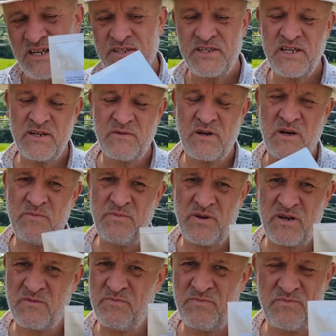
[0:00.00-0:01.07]
Do you know
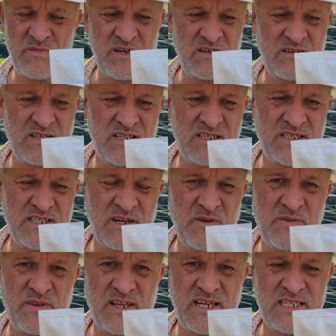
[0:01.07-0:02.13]
what? I'll sow
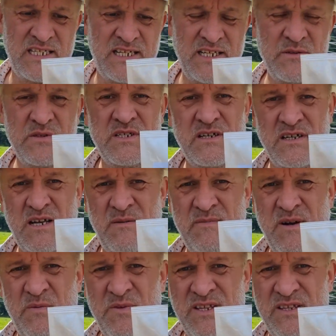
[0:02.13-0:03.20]
these, and these will start coming
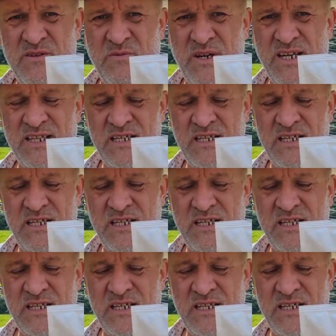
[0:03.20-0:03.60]
up within the week.